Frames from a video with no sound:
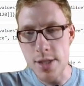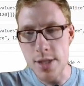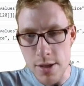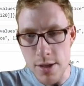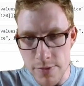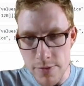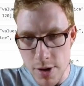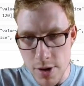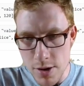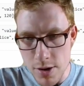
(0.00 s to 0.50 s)

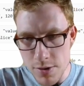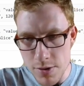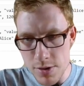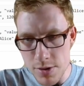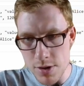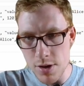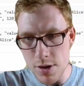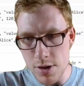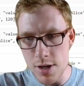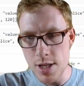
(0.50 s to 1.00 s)
even though
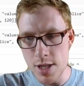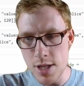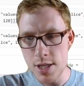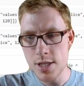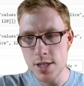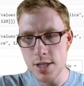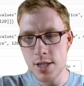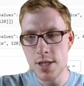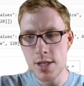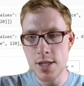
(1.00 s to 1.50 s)

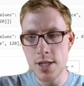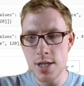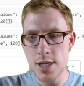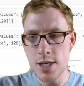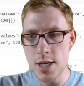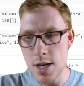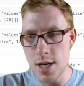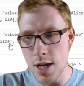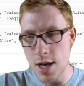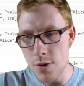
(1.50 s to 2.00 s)
Donald
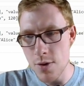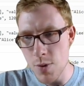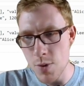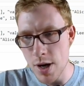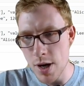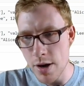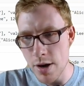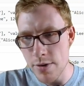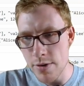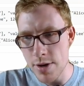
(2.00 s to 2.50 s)
didn't have
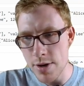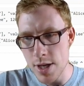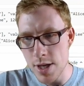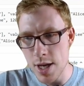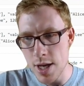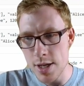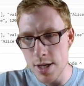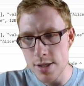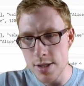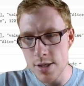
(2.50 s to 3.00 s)
100, he
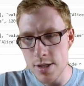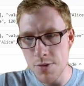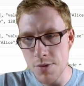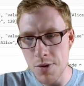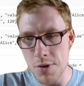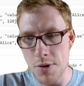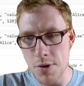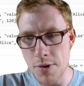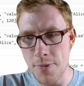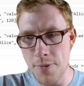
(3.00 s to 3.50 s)
has
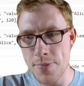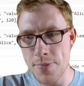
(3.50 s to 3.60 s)
0.